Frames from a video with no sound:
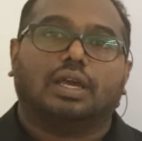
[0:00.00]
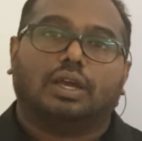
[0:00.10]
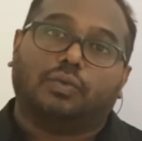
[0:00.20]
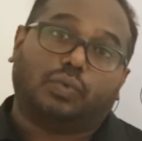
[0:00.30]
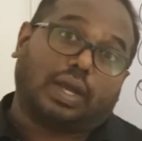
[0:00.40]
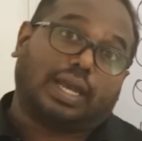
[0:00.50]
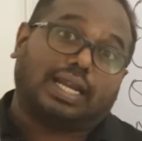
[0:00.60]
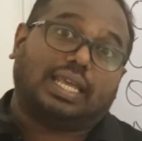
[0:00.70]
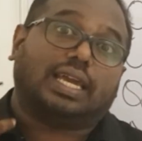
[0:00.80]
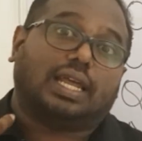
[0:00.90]
If you are
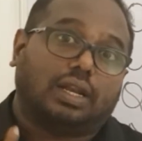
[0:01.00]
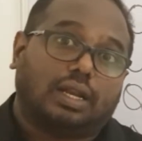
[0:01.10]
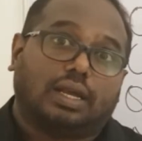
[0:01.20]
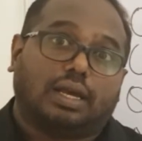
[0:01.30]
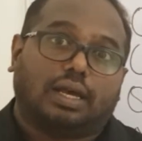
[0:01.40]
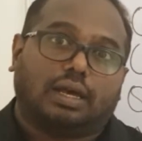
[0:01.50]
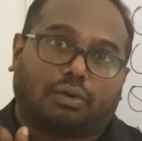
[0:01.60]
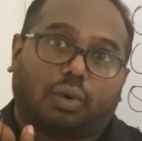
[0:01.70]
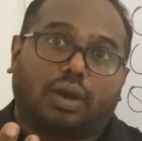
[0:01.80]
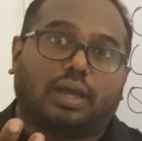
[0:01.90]
getting a
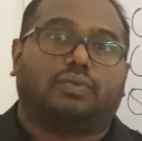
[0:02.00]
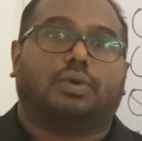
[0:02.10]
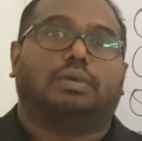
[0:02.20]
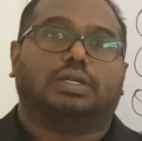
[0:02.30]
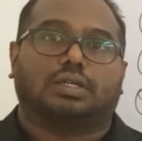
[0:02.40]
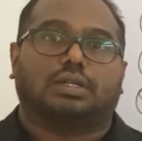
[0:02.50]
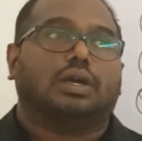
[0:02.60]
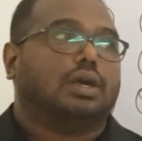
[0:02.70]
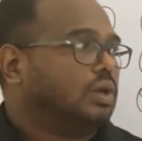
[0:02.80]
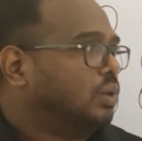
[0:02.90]
wrong information,
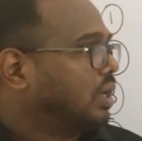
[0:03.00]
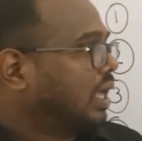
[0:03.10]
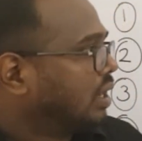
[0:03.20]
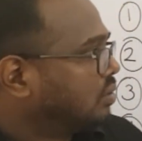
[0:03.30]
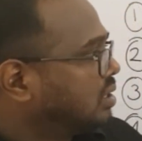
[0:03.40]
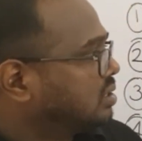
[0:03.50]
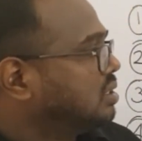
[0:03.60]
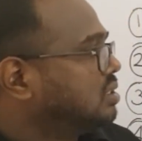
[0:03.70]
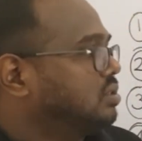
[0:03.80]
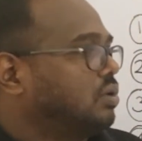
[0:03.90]
your calculation
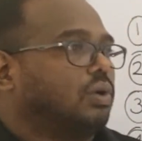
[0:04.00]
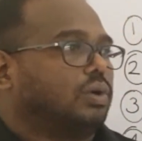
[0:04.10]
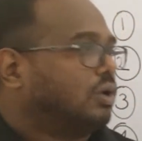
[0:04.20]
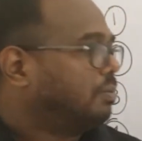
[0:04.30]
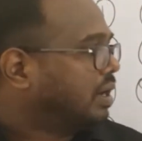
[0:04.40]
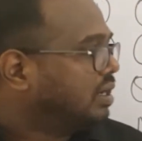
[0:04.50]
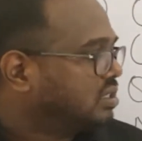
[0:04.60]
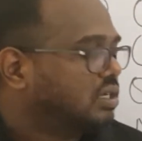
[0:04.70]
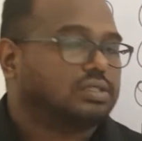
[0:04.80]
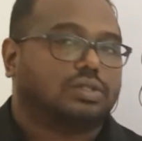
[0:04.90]
is wrong, your
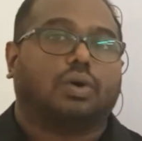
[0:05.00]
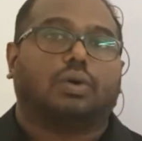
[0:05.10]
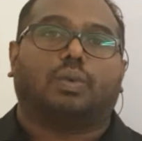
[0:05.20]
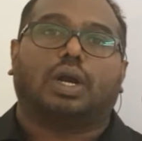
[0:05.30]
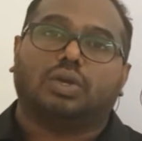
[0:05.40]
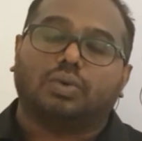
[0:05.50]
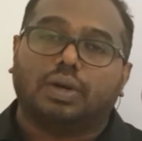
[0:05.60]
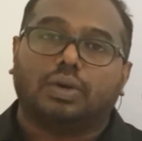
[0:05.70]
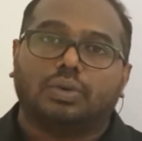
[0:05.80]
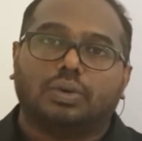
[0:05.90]
prediction is wrong, what you will
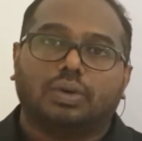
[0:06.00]
do?